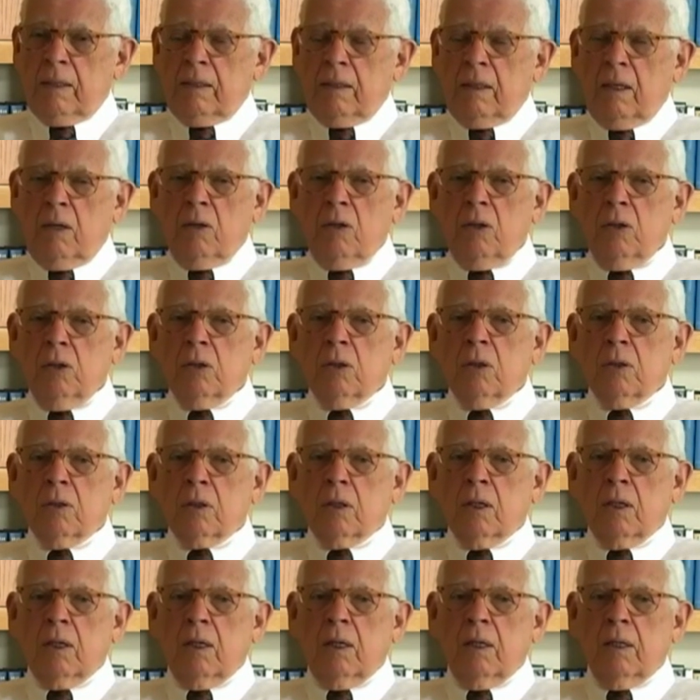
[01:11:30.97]
Now,
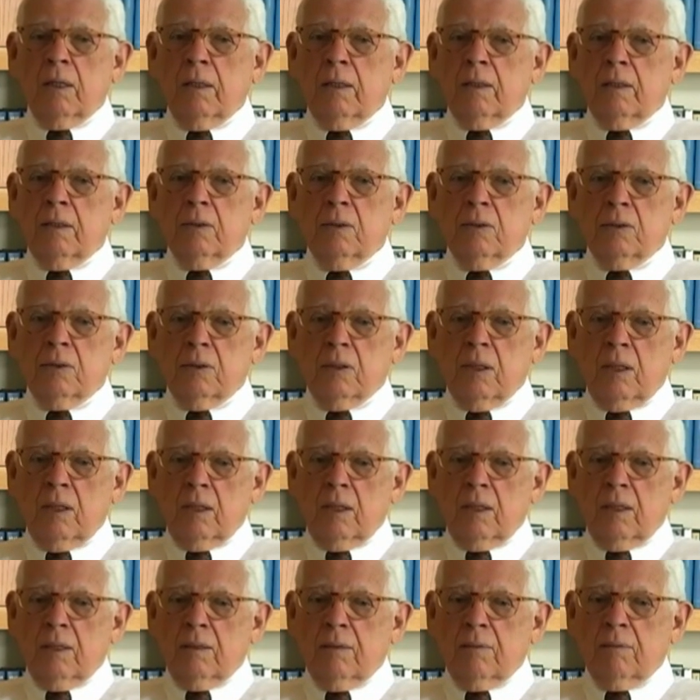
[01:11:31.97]
Hukuk-Allah is
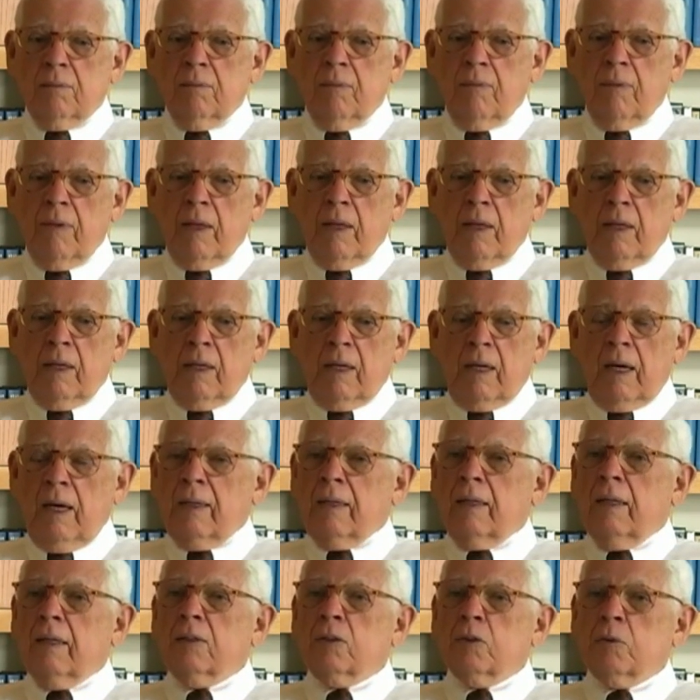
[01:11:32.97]

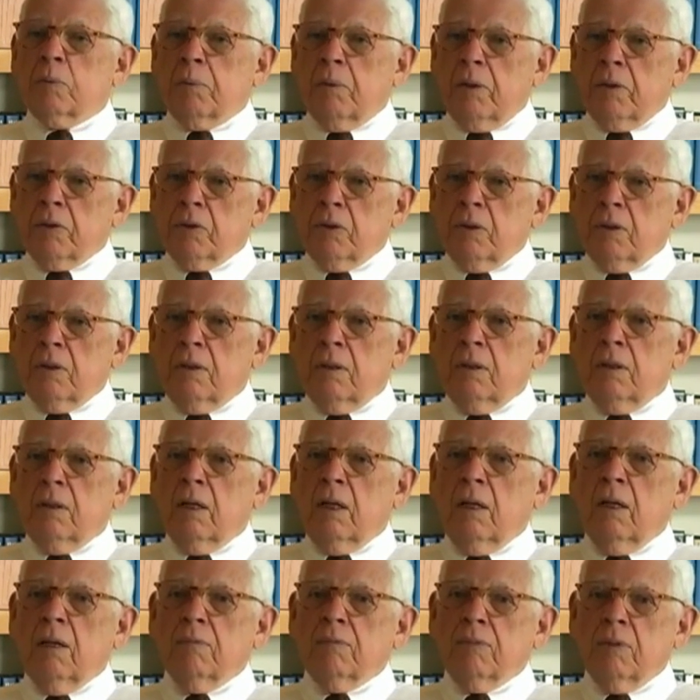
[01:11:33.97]
an expression
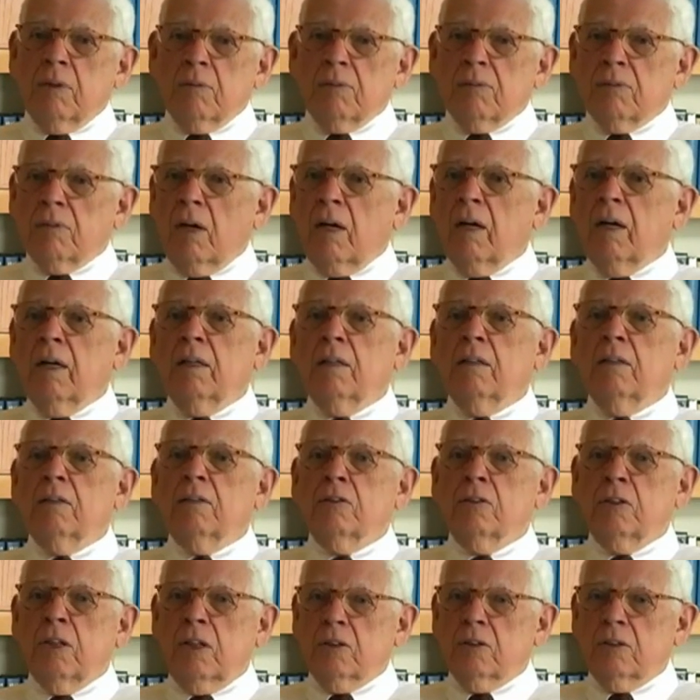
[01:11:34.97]
of divine
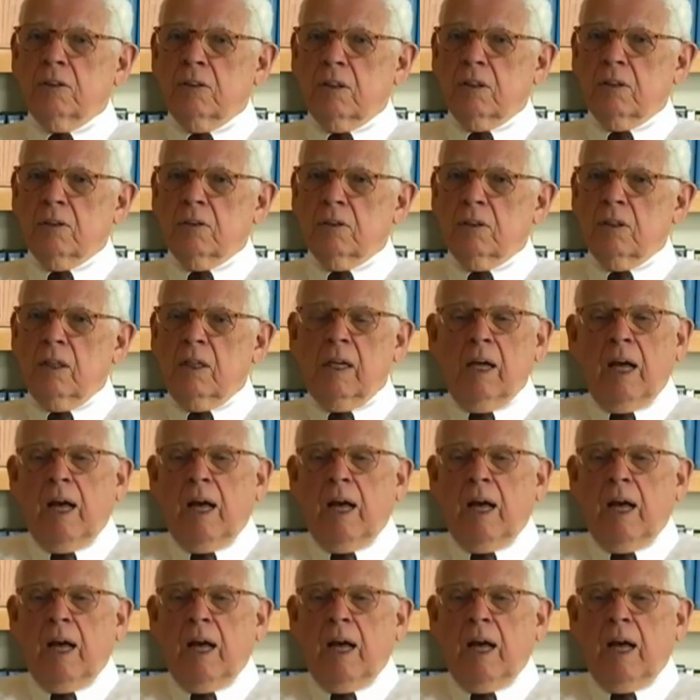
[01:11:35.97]
justice.